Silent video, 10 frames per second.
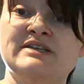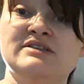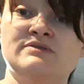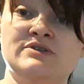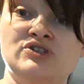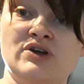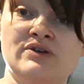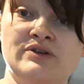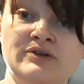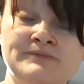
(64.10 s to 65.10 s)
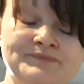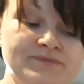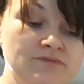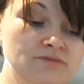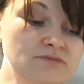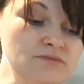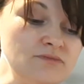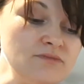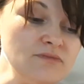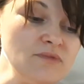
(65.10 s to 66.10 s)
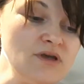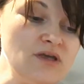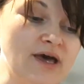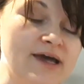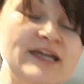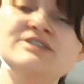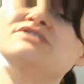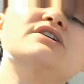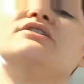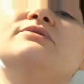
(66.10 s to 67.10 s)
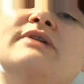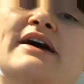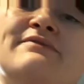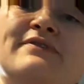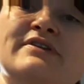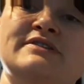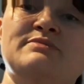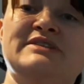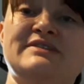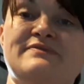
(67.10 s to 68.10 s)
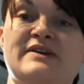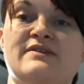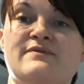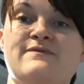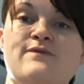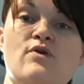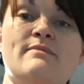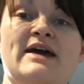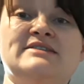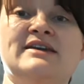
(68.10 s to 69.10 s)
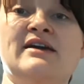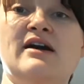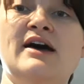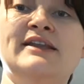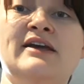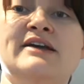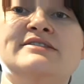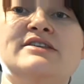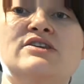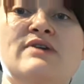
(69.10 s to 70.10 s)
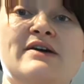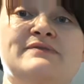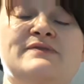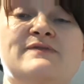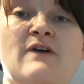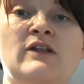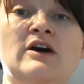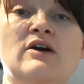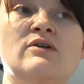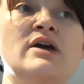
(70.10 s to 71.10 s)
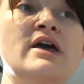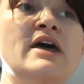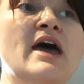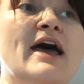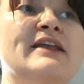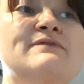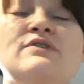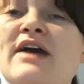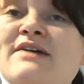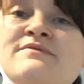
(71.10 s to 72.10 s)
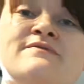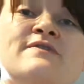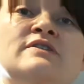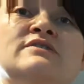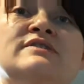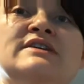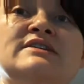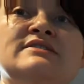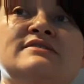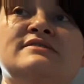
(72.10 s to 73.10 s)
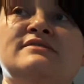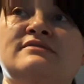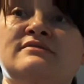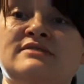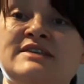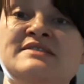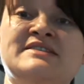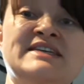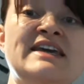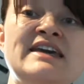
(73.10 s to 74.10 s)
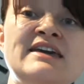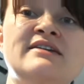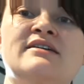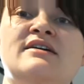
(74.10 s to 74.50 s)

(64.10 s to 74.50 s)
it to a journal, each journal will have very specific formatting guidelines that you have to follow, and if you haven't followed these to the T,